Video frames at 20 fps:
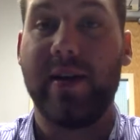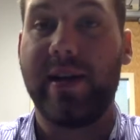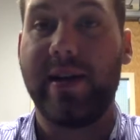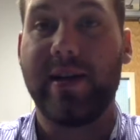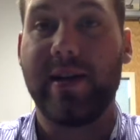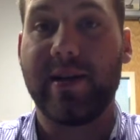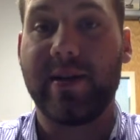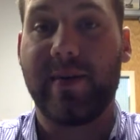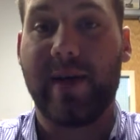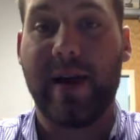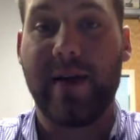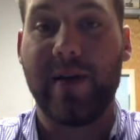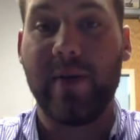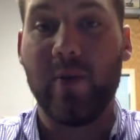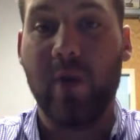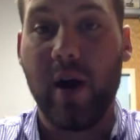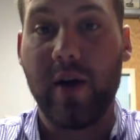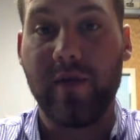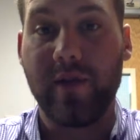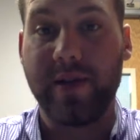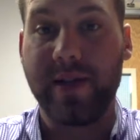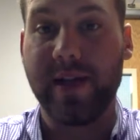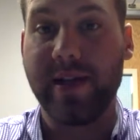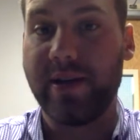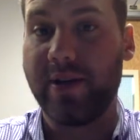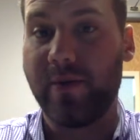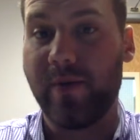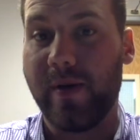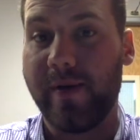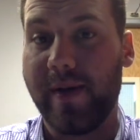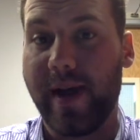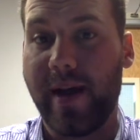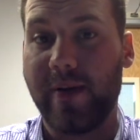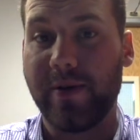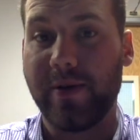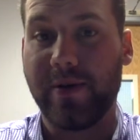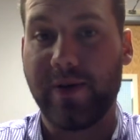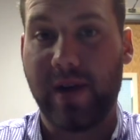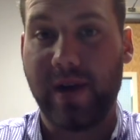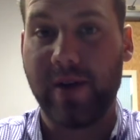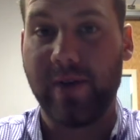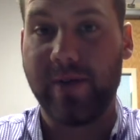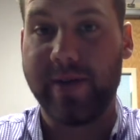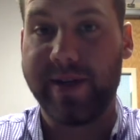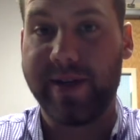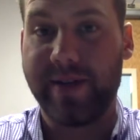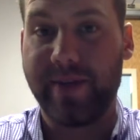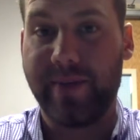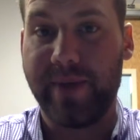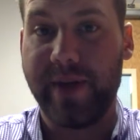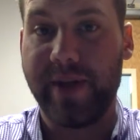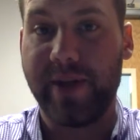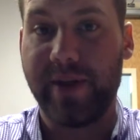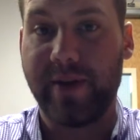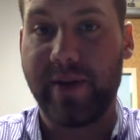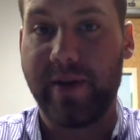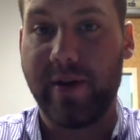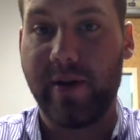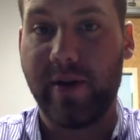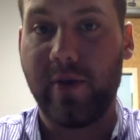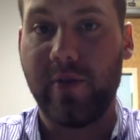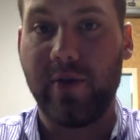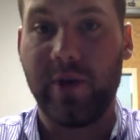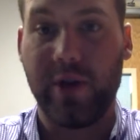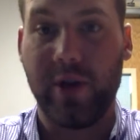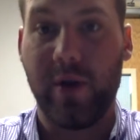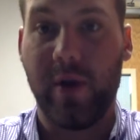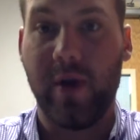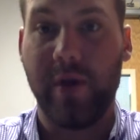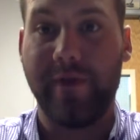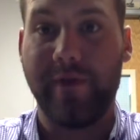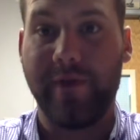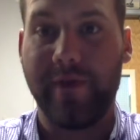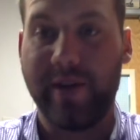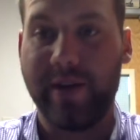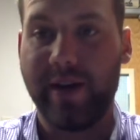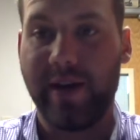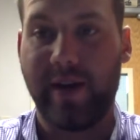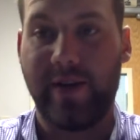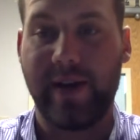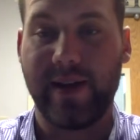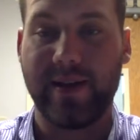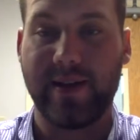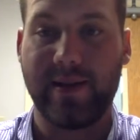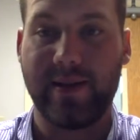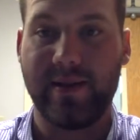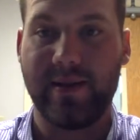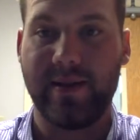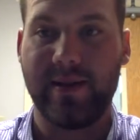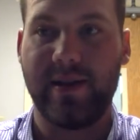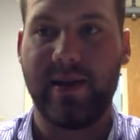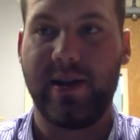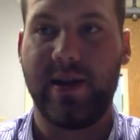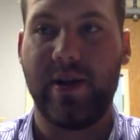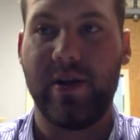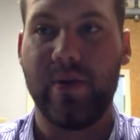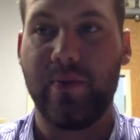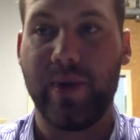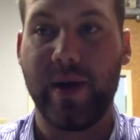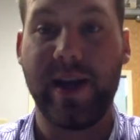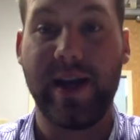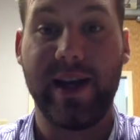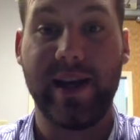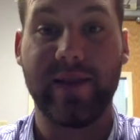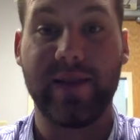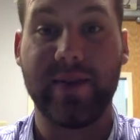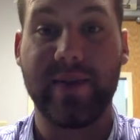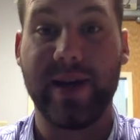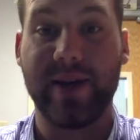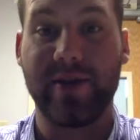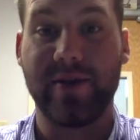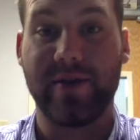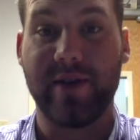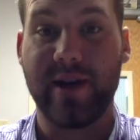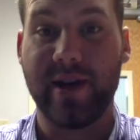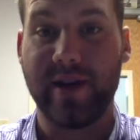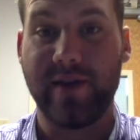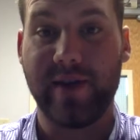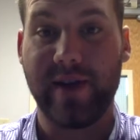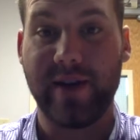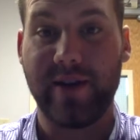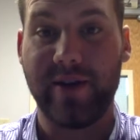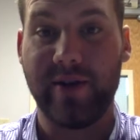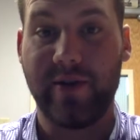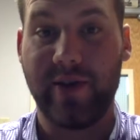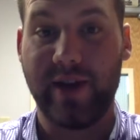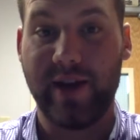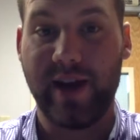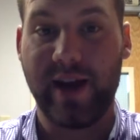He talks about how they walk for 10 to 12 hours trying to reach the beach on their own, on foot. And that's, but he gives them extra credit if they do it.